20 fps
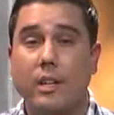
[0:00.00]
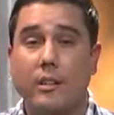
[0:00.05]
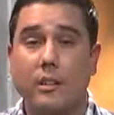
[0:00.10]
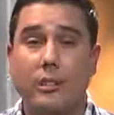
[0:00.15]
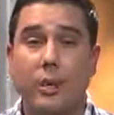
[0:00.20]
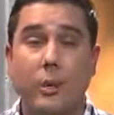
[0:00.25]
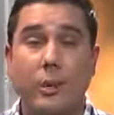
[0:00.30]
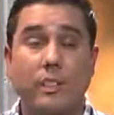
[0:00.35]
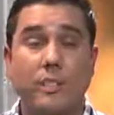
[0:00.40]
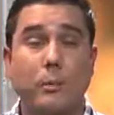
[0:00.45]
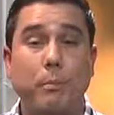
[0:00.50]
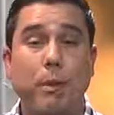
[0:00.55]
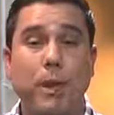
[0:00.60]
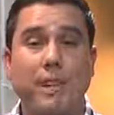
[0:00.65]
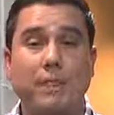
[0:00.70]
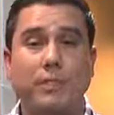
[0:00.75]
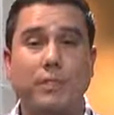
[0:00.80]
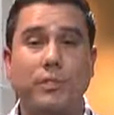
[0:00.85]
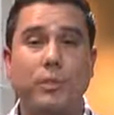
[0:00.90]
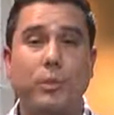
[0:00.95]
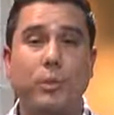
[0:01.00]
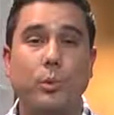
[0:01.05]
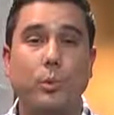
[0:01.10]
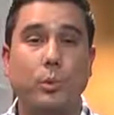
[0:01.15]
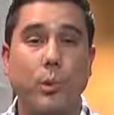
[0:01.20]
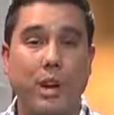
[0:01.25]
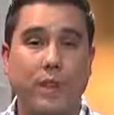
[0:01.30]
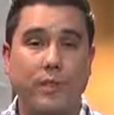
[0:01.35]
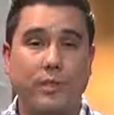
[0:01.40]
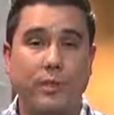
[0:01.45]
So it's best to
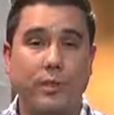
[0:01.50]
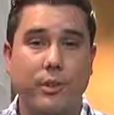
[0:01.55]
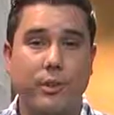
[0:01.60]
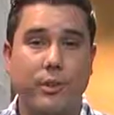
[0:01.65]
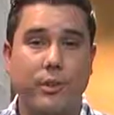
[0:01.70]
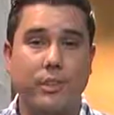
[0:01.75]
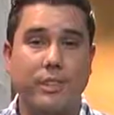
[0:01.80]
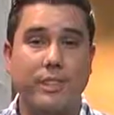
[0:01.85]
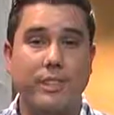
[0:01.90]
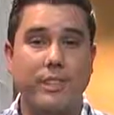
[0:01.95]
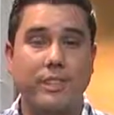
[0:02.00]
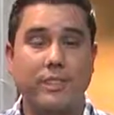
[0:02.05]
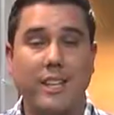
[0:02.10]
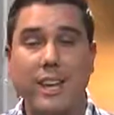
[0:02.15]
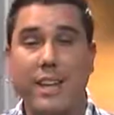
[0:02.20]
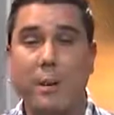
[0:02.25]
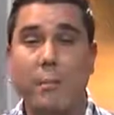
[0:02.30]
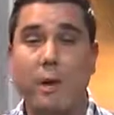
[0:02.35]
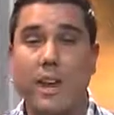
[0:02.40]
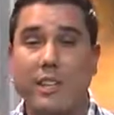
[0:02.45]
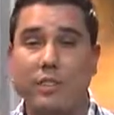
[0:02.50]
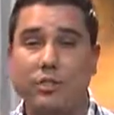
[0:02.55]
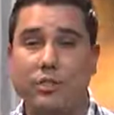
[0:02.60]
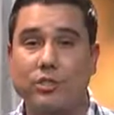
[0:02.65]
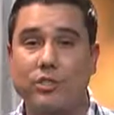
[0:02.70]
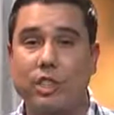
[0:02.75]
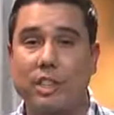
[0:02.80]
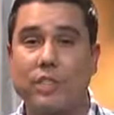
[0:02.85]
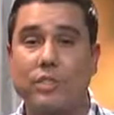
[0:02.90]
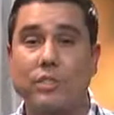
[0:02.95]
render these animation
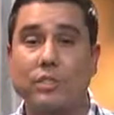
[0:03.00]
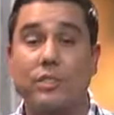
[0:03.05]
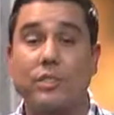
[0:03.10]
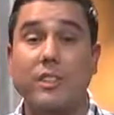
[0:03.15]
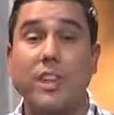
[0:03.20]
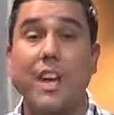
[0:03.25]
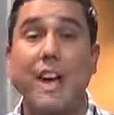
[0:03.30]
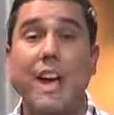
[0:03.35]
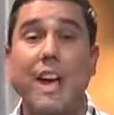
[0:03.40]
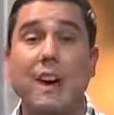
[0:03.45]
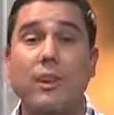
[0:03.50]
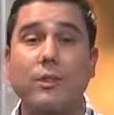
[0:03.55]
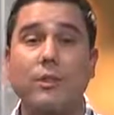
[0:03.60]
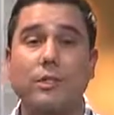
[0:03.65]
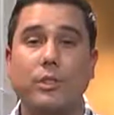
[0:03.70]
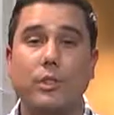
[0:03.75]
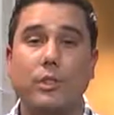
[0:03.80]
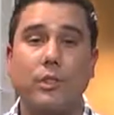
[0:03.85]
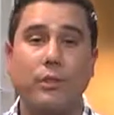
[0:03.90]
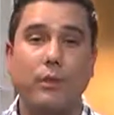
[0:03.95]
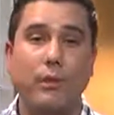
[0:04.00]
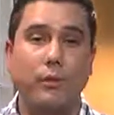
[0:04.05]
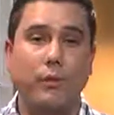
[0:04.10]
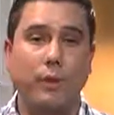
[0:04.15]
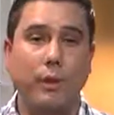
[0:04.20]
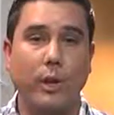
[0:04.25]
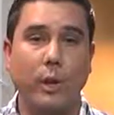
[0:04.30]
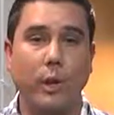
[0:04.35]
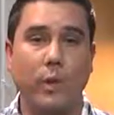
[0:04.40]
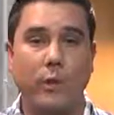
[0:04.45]
changes out of the
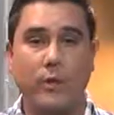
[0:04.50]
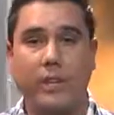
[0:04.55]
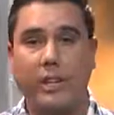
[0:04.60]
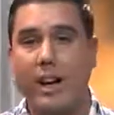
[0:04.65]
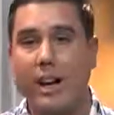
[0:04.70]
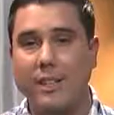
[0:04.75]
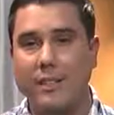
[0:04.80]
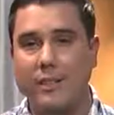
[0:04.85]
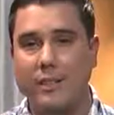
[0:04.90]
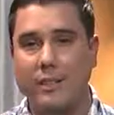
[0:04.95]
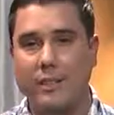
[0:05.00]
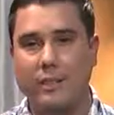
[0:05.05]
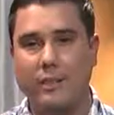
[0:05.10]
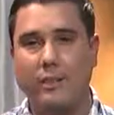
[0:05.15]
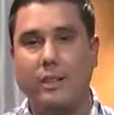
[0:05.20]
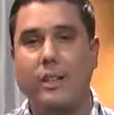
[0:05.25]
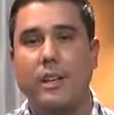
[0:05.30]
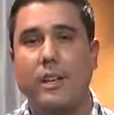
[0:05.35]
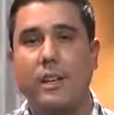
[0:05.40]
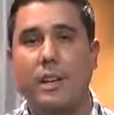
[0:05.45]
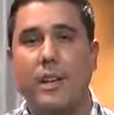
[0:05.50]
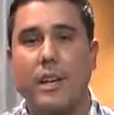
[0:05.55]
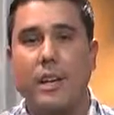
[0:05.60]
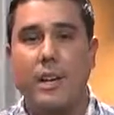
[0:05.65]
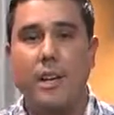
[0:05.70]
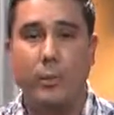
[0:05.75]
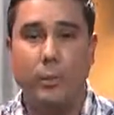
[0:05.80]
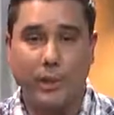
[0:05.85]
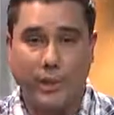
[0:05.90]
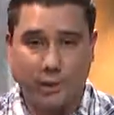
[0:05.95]
flow of the content.
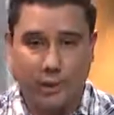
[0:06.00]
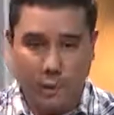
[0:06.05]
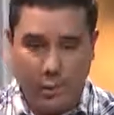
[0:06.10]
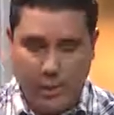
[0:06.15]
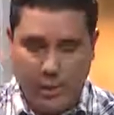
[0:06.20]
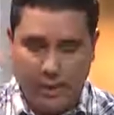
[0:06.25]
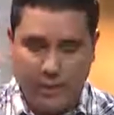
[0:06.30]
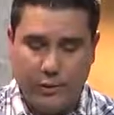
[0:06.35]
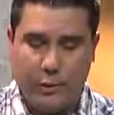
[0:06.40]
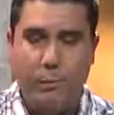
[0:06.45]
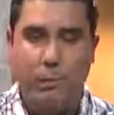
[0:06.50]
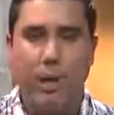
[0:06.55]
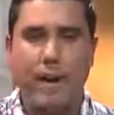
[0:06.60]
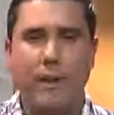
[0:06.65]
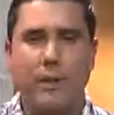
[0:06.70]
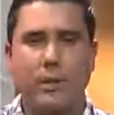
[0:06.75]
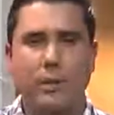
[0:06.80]
And we can do this by